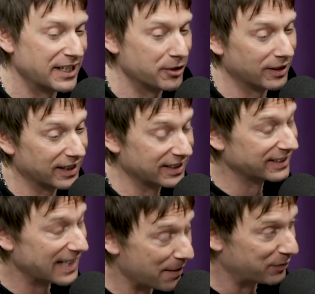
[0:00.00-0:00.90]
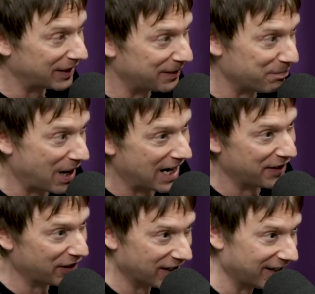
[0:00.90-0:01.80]
you're accepted by
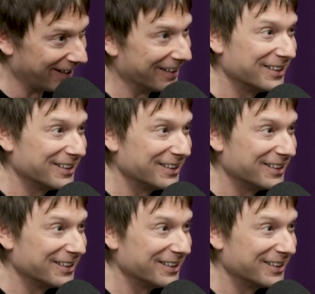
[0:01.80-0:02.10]
the herd.